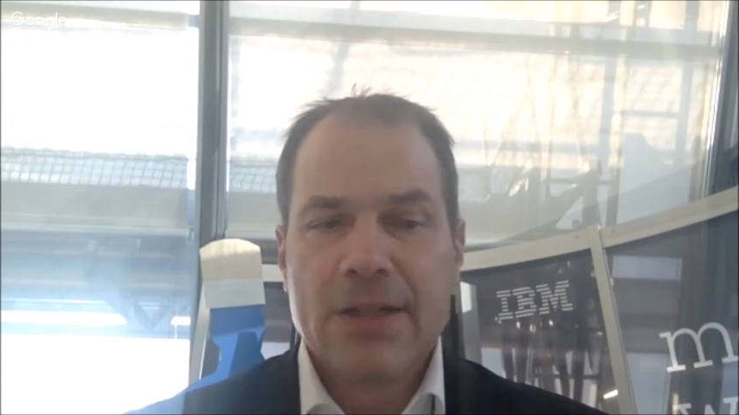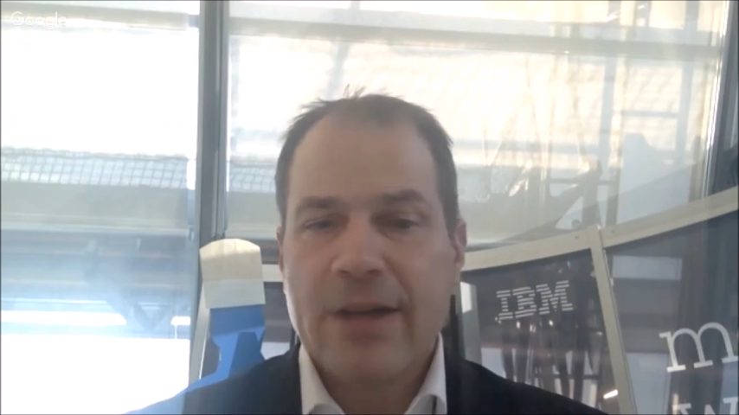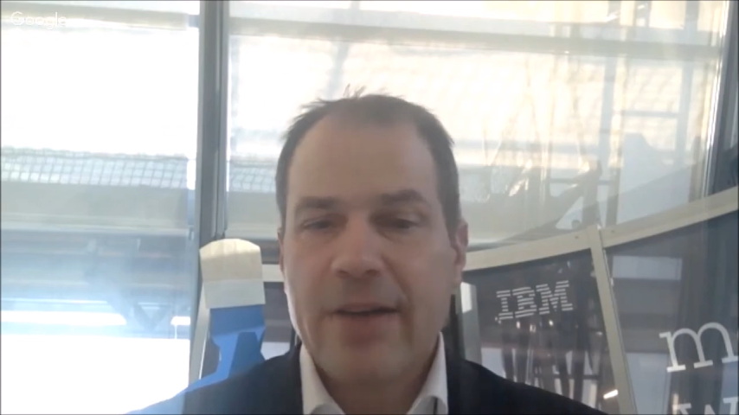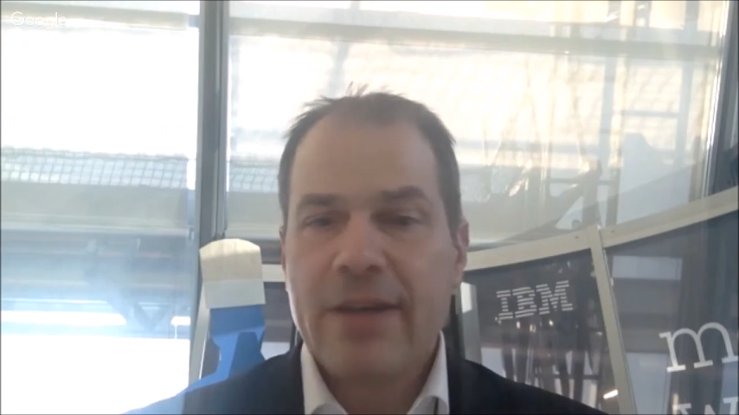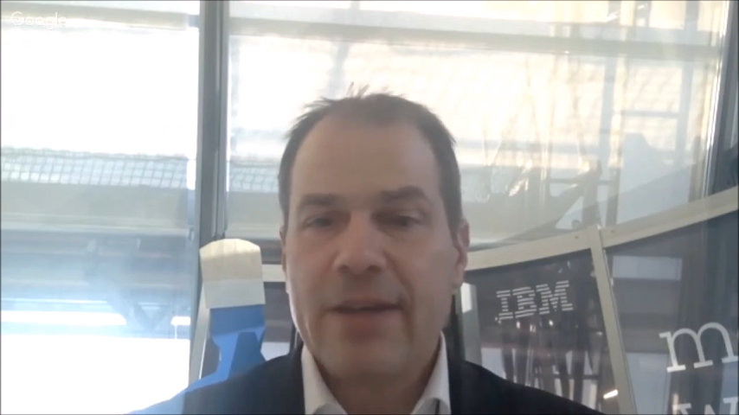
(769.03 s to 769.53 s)

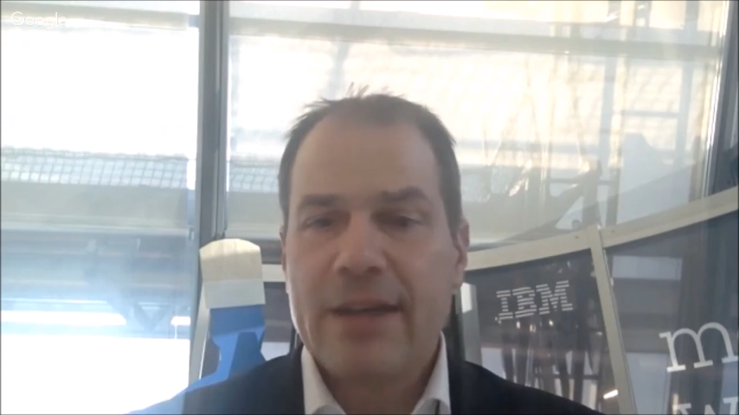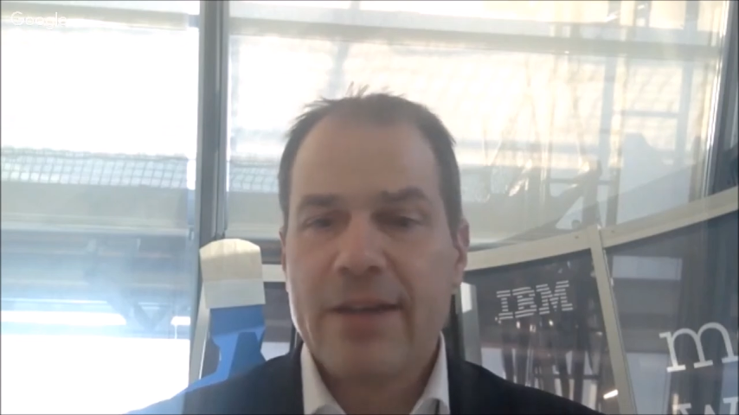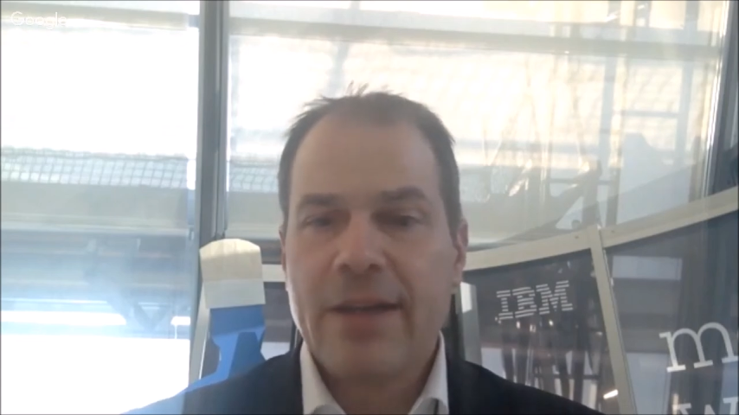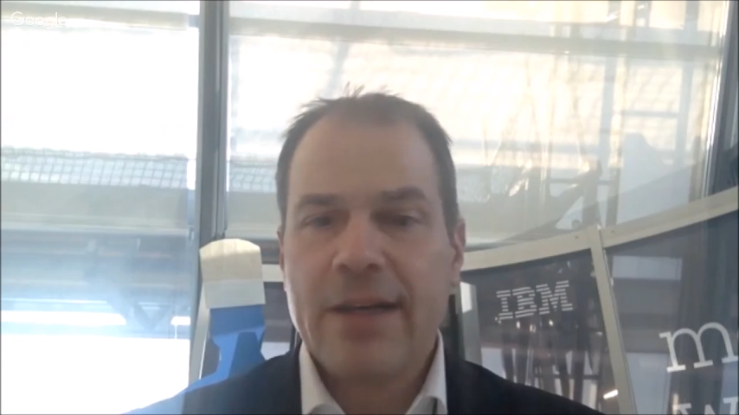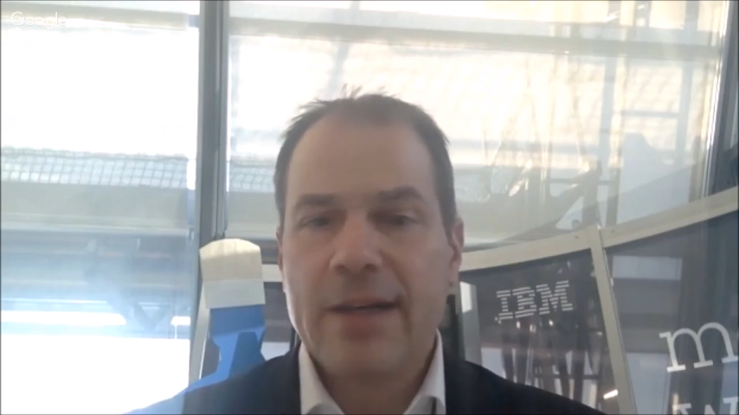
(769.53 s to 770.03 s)
So I think
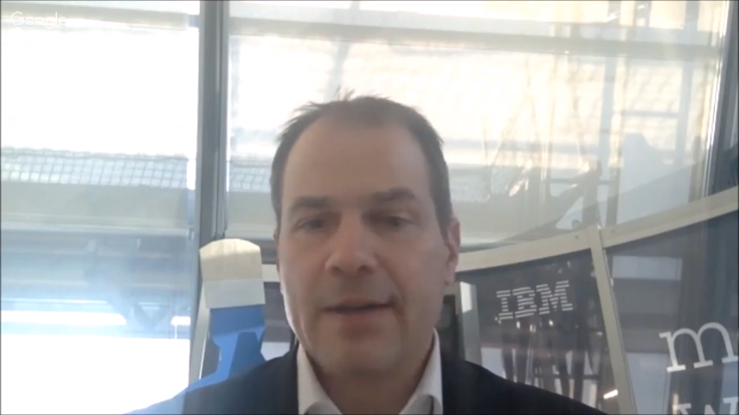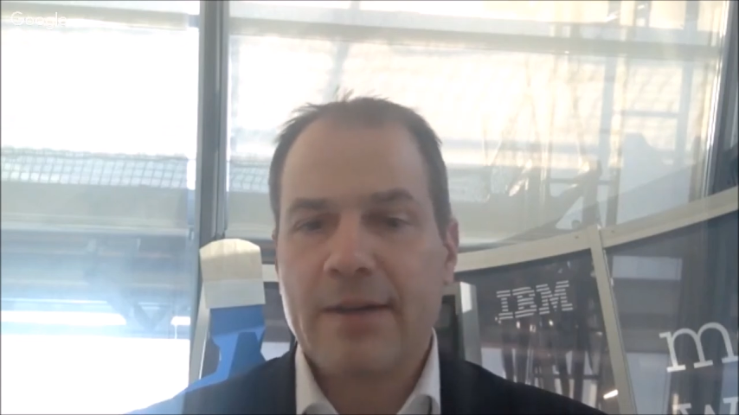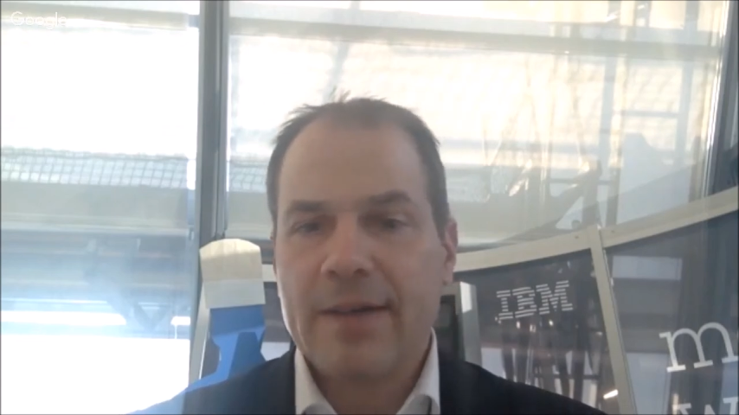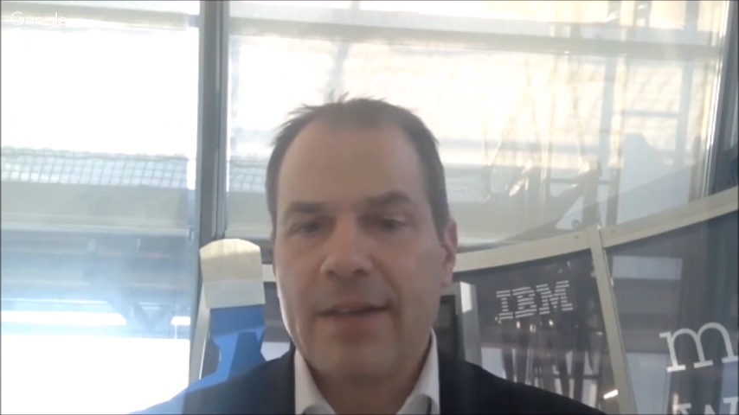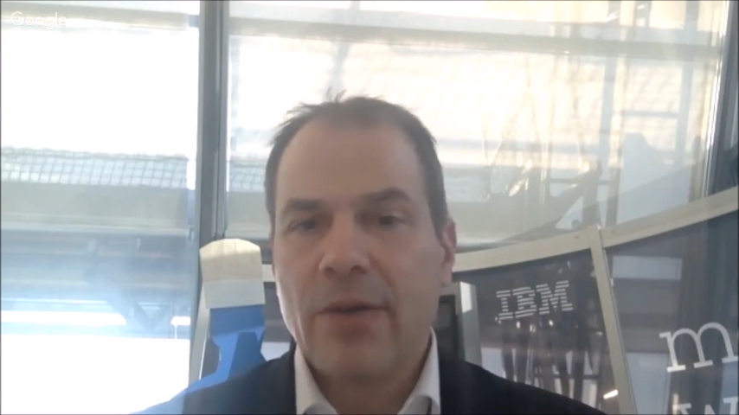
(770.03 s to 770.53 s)
there's
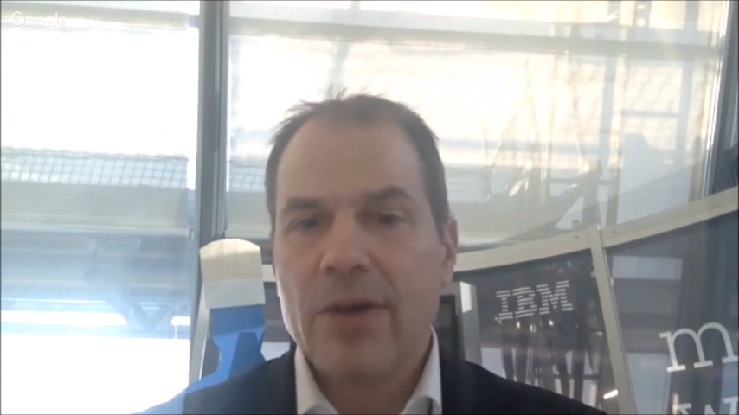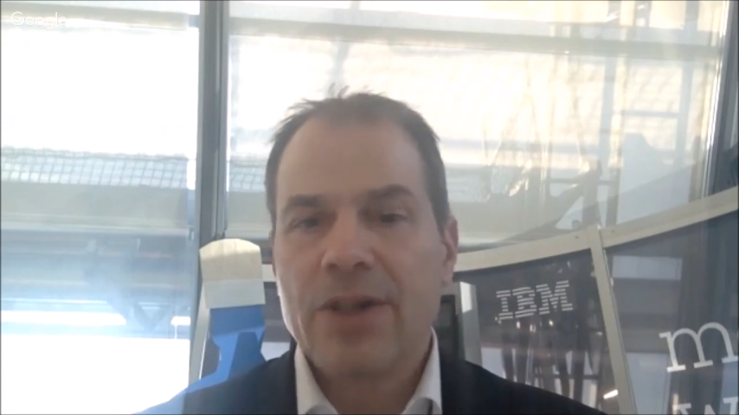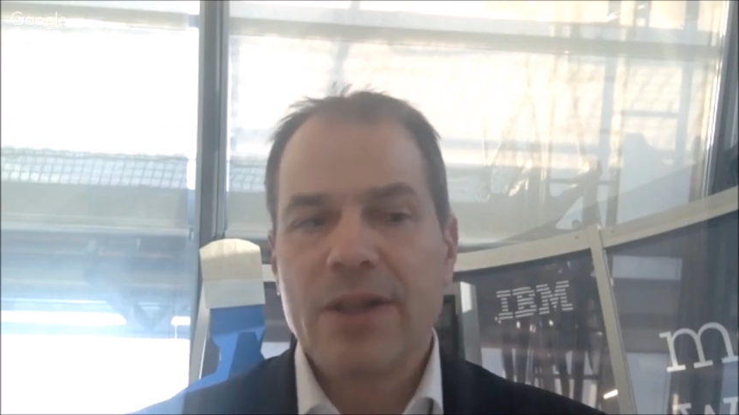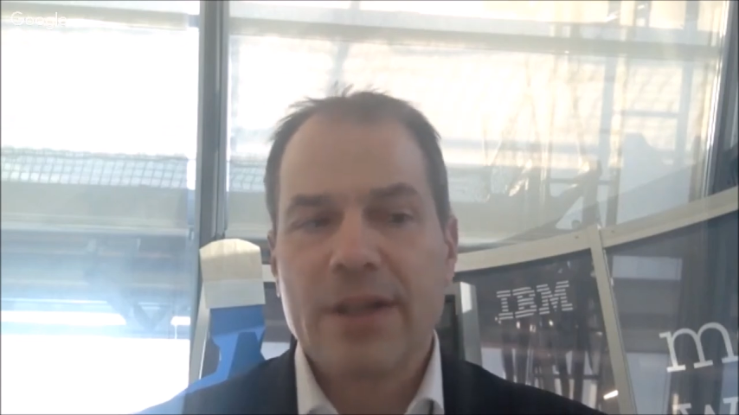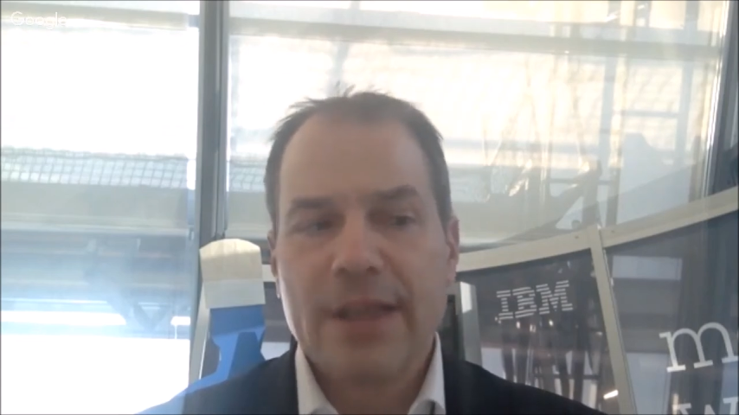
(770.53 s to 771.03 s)
really quite an
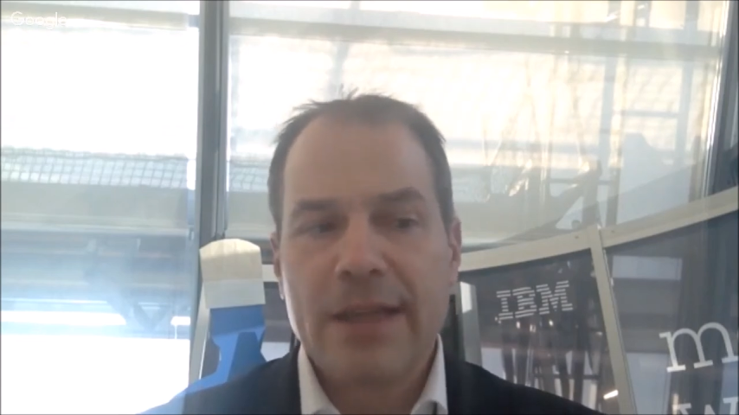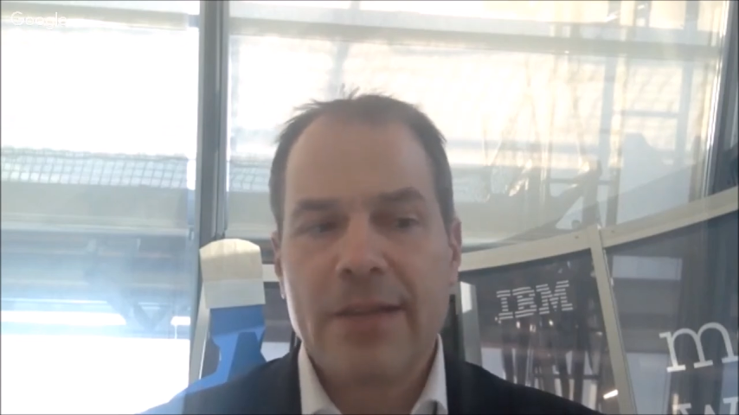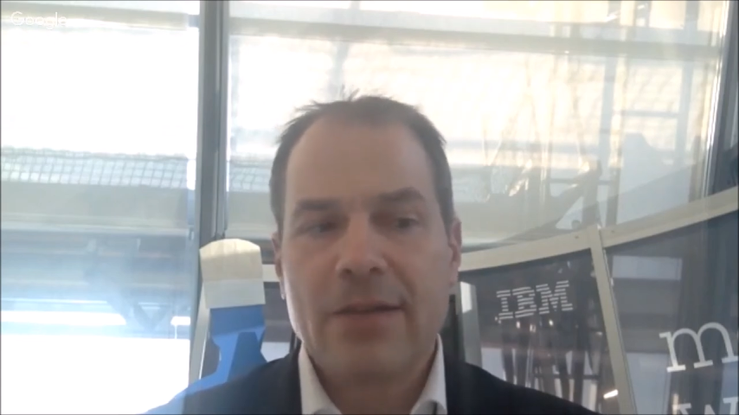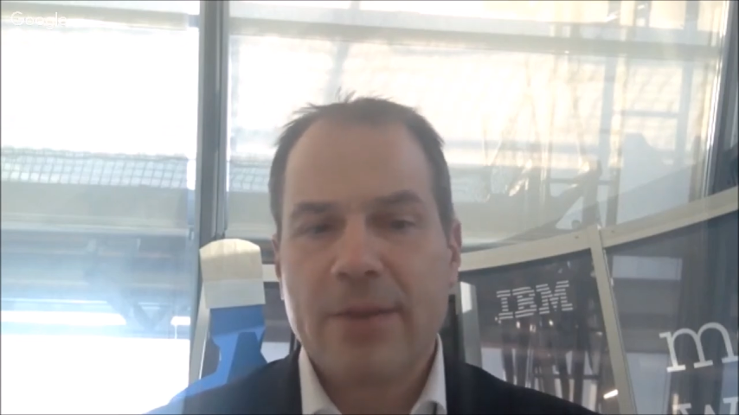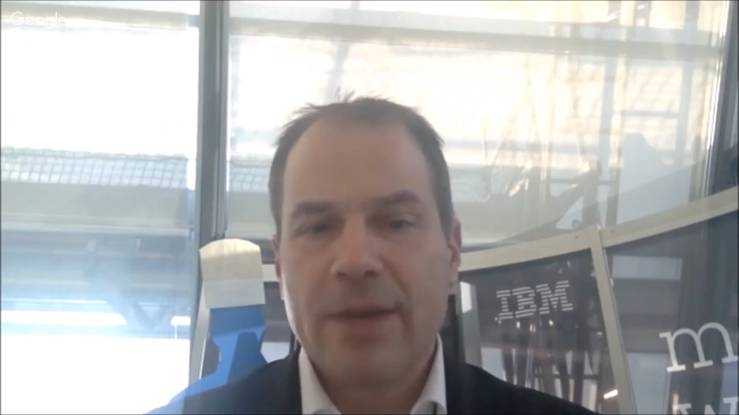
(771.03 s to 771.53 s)
urgent
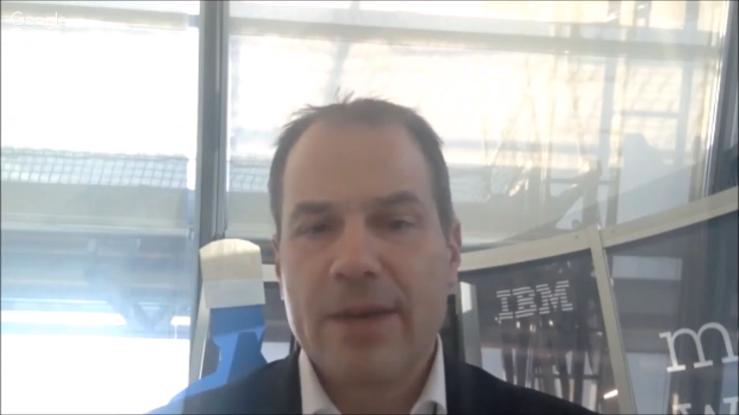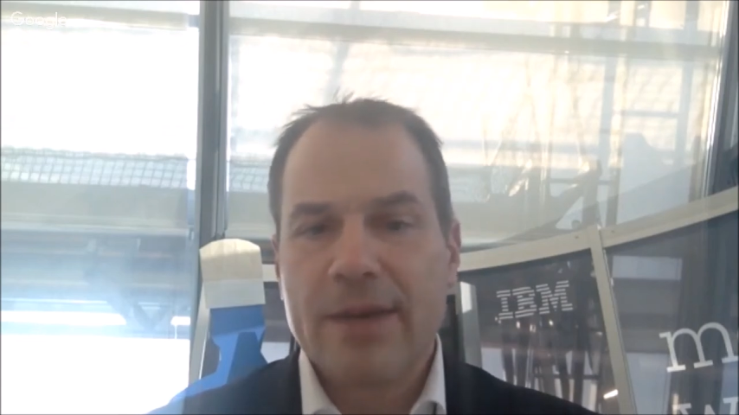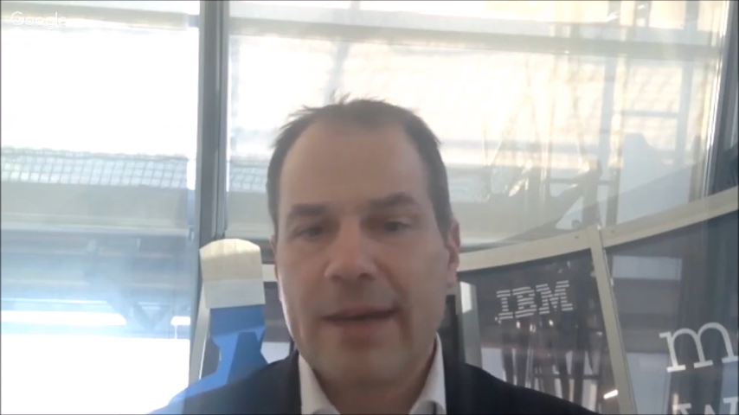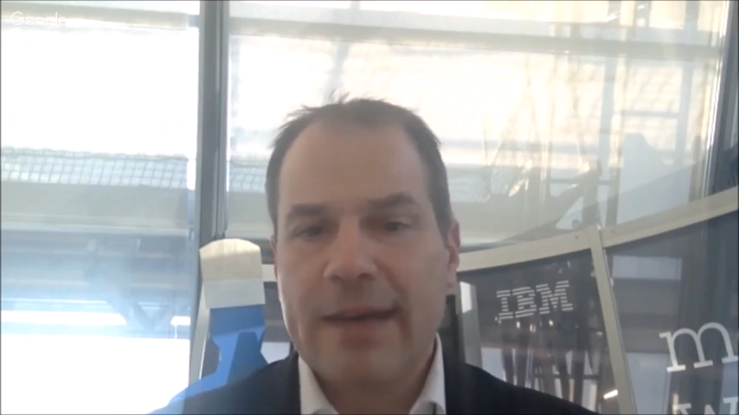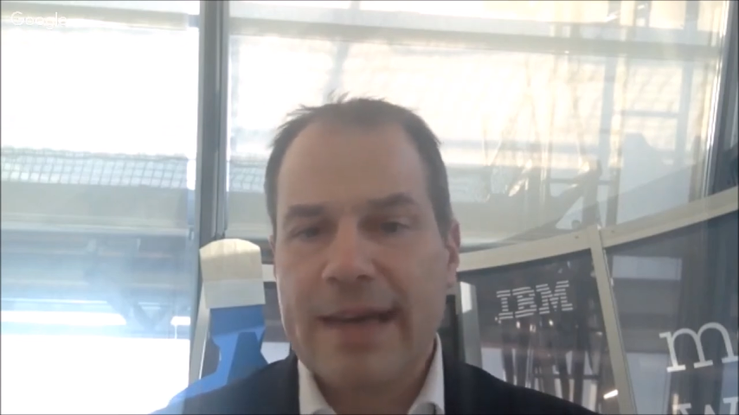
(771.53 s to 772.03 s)
need to
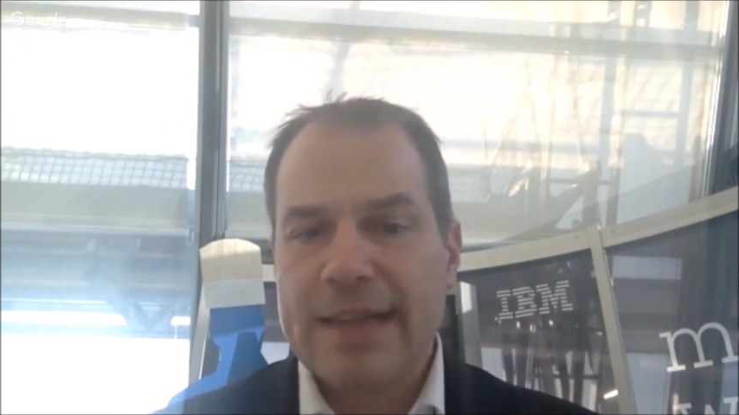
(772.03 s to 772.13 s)
make a